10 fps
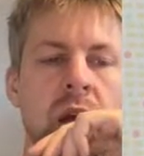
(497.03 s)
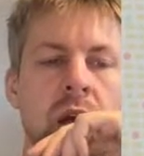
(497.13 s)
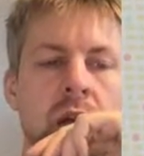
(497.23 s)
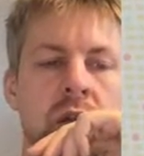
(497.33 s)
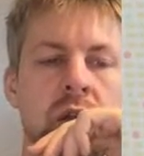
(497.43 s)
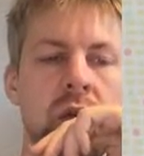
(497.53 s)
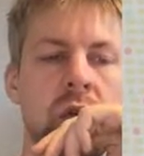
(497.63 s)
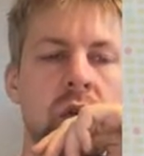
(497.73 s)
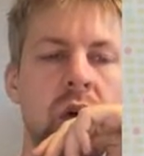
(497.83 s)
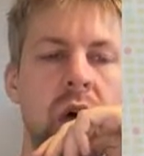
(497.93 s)

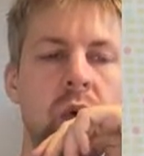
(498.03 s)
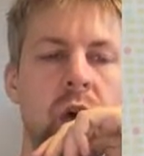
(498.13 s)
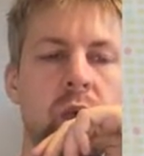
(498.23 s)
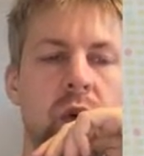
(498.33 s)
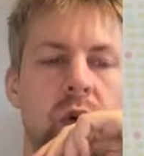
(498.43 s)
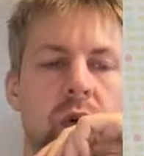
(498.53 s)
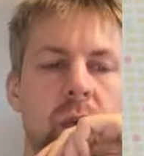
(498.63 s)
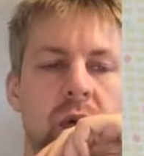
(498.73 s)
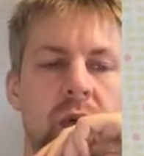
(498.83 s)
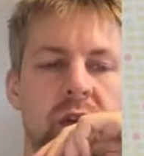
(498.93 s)
So how can we go
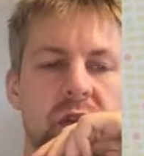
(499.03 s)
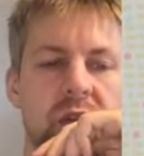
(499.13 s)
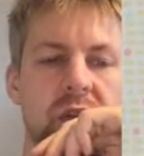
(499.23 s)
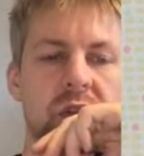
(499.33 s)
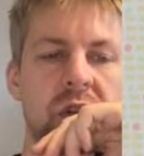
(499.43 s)
about this?